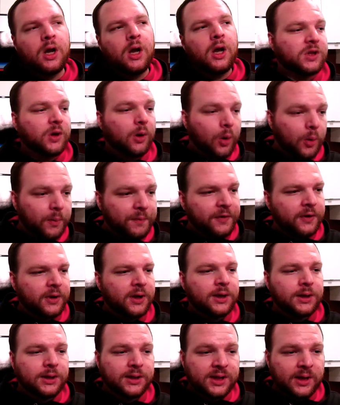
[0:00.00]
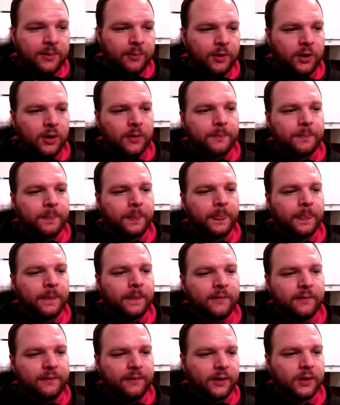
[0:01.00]
So hopefully in December,
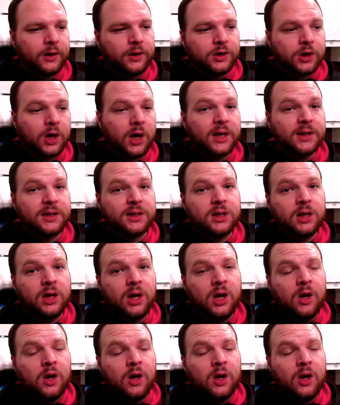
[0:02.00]
fingers crossed,